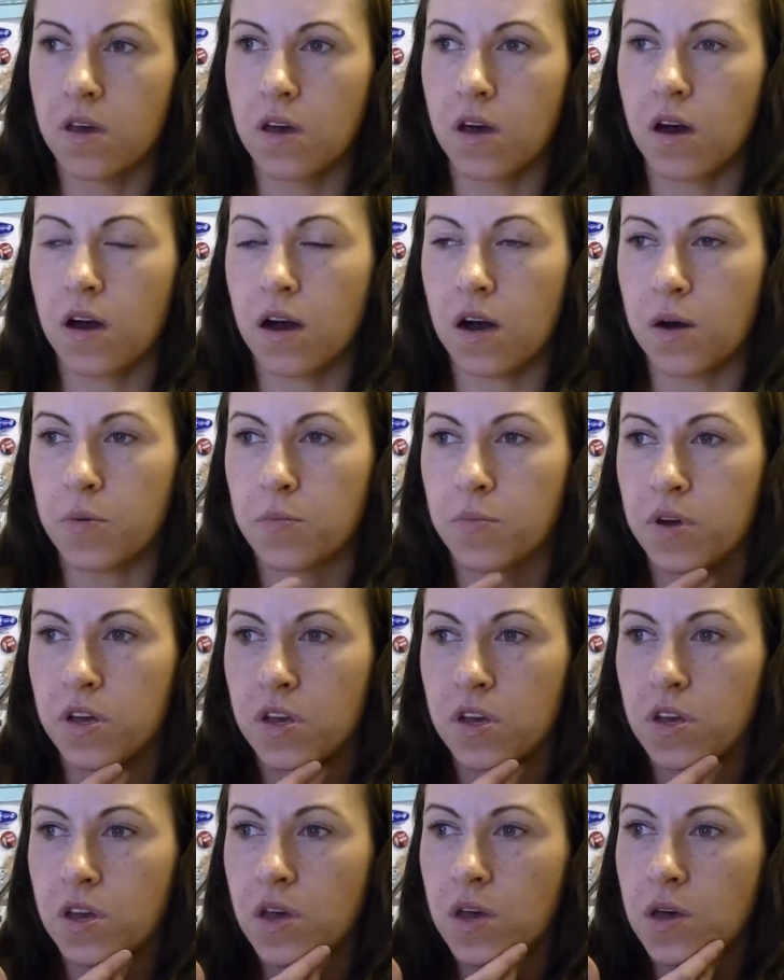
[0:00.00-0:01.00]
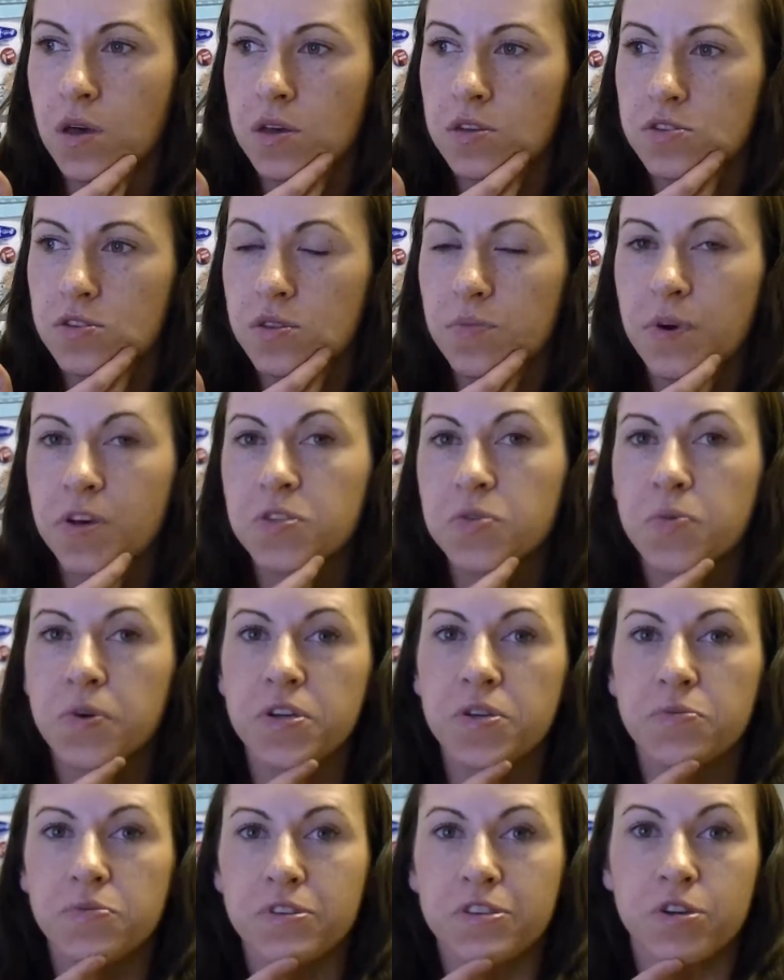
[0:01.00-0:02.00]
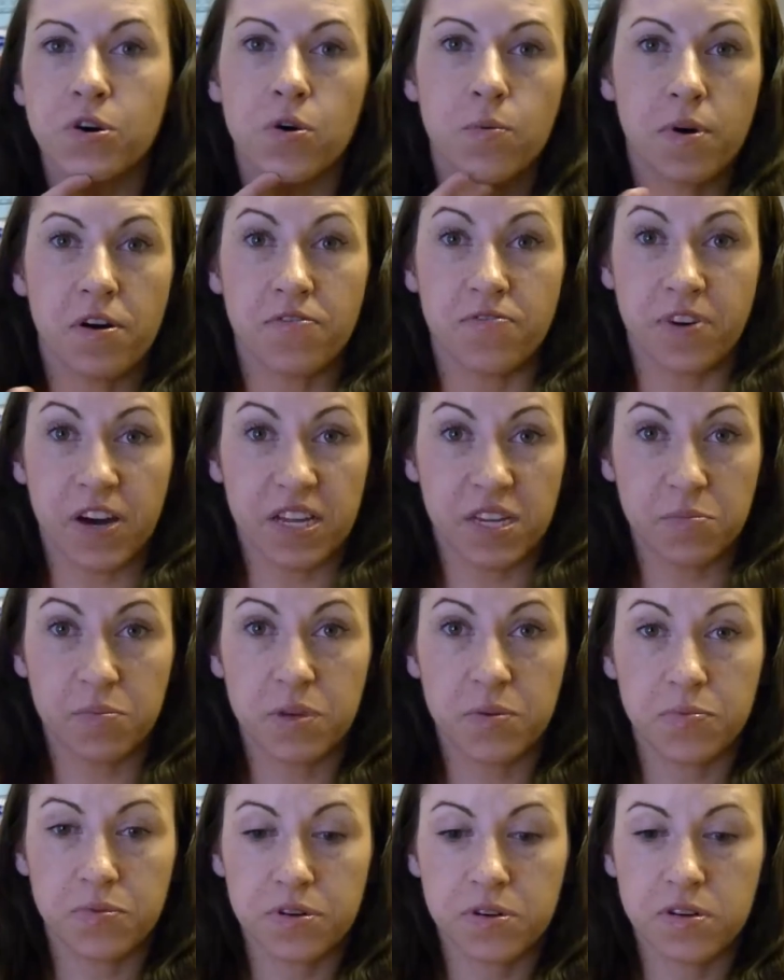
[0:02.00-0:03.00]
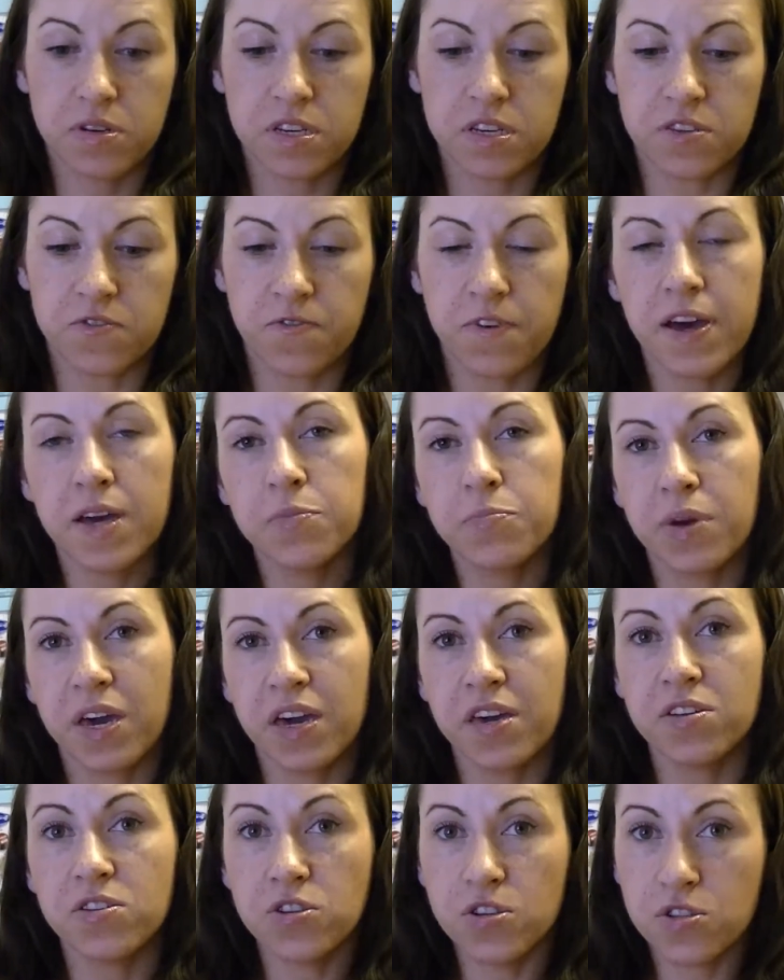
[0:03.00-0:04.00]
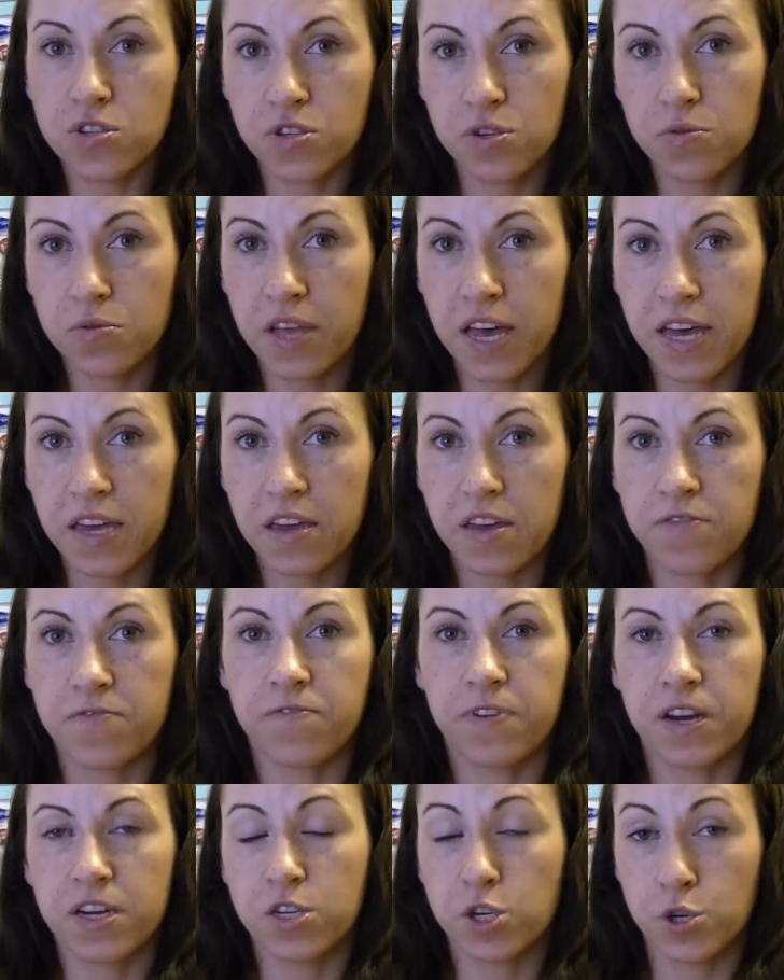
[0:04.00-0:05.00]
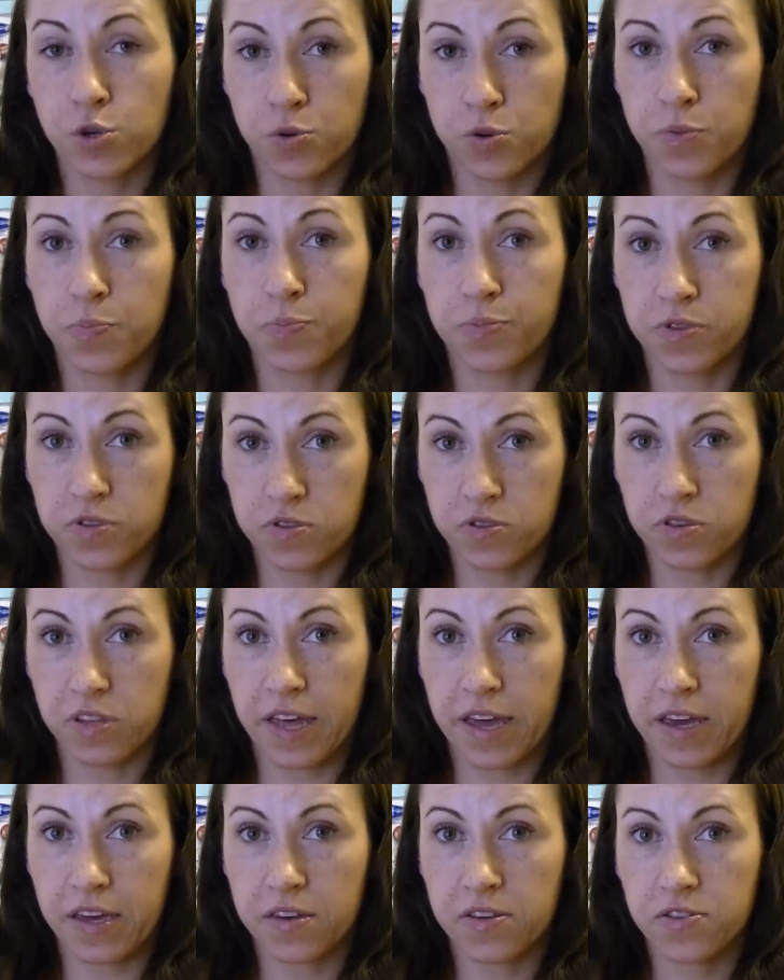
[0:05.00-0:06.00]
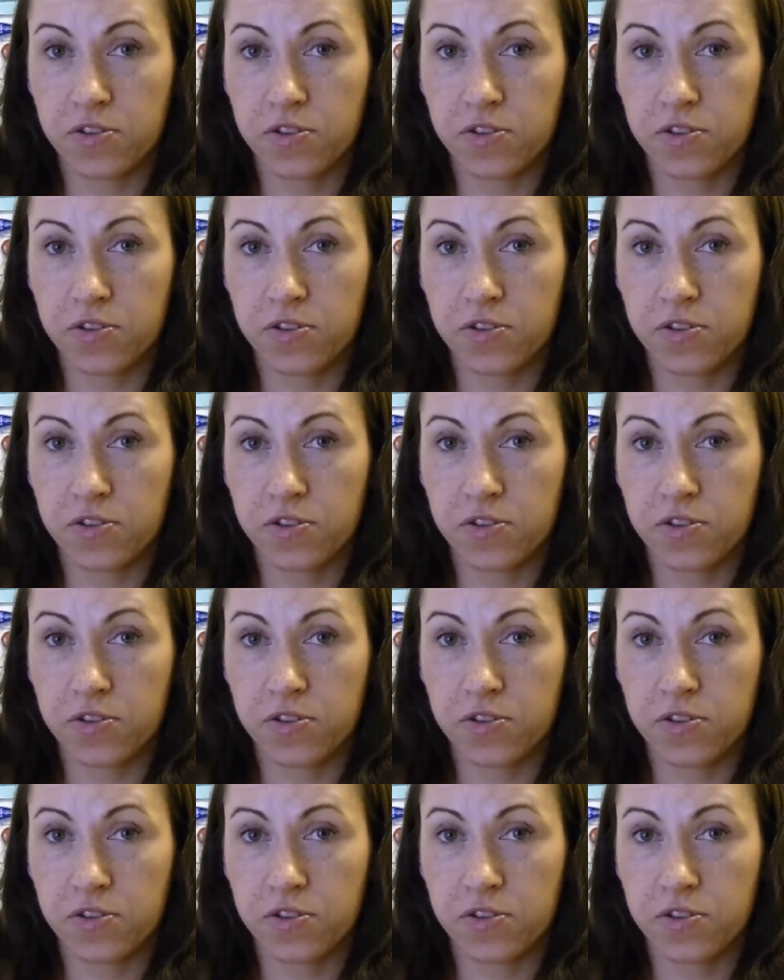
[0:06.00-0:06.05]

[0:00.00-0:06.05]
So the best way to really go about finding people is find pages you like and find groups you like.